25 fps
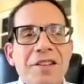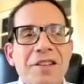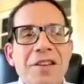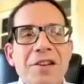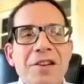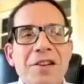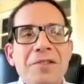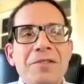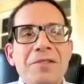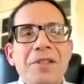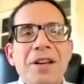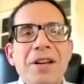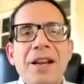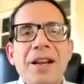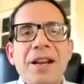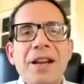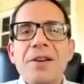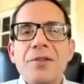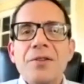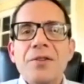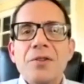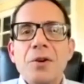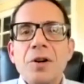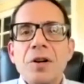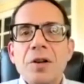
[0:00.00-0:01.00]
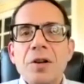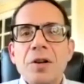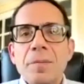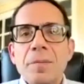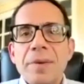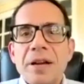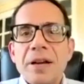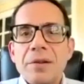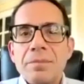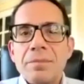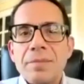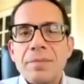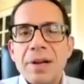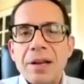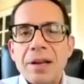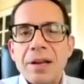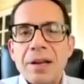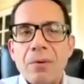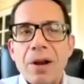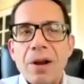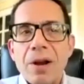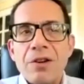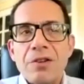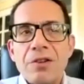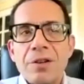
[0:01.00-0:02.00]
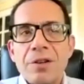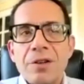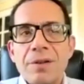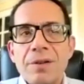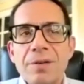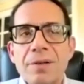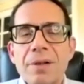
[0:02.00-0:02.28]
here today to talk about migration.